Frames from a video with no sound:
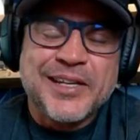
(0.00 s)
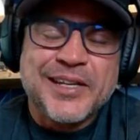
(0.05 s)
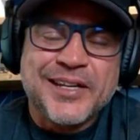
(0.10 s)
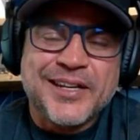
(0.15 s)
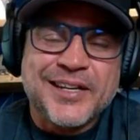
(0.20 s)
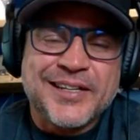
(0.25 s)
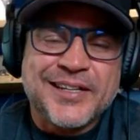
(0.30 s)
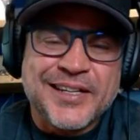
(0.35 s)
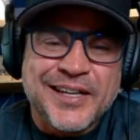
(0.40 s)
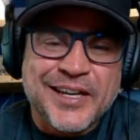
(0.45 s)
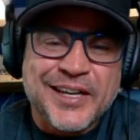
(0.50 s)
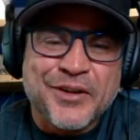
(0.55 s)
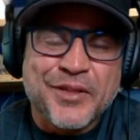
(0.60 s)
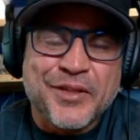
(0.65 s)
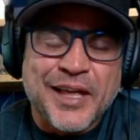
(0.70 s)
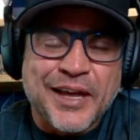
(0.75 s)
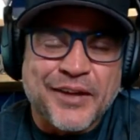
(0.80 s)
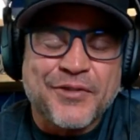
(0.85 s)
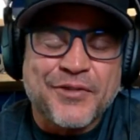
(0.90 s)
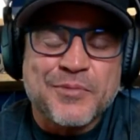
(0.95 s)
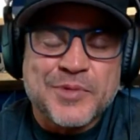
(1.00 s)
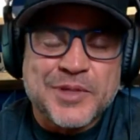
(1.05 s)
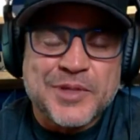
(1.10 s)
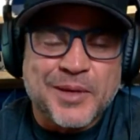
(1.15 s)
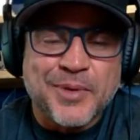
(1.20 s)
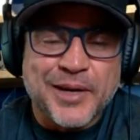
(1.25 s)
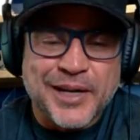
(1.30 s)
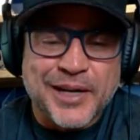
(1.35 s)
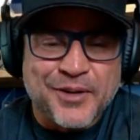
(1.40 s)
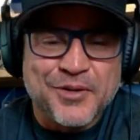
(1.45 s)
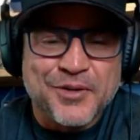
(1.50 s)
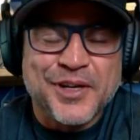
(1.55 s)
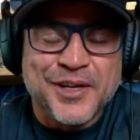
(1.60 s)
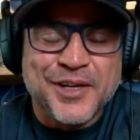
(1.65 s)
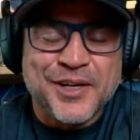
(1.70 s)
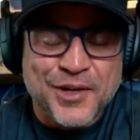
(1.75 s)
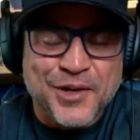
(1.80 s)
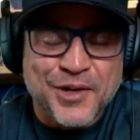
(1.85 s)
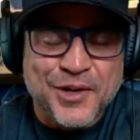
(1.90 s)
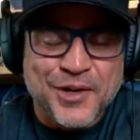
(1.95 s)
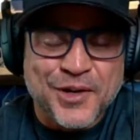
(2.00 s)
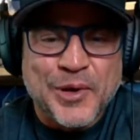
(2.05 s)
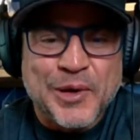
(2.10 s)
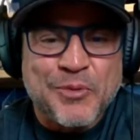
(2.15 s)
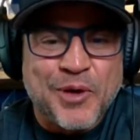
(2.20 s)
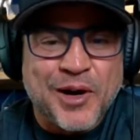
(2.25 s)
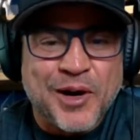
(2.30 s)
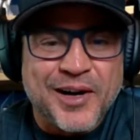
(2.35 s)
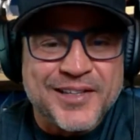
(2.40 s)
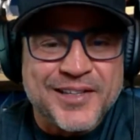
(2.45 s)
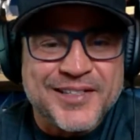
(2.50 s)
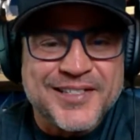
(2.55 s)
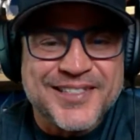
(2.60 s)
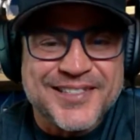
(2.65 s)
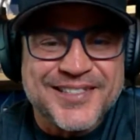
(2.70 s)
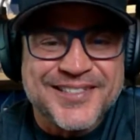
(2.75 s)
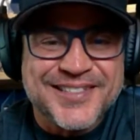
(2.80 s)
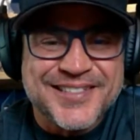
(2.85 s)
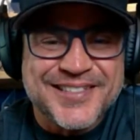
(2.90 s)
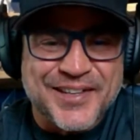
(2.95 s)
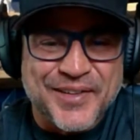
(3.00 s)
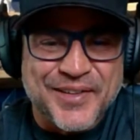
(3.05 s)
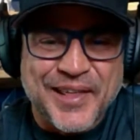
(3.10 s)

needed to hear that from somebody who didn't know who he was. So